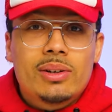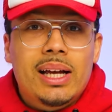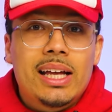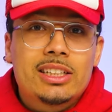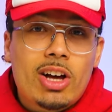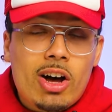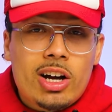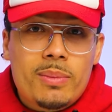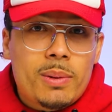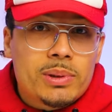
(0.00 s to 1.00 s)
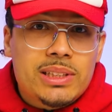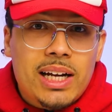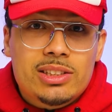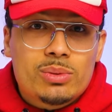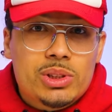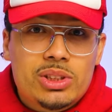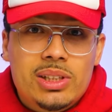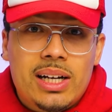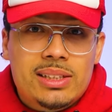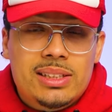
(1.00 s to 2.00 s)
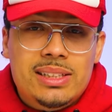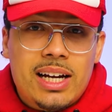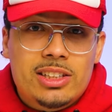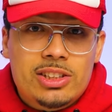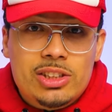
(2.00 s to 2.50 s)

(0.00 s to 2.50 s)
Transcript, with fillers: So again, it's all gonna be pertaining to what you guys decide to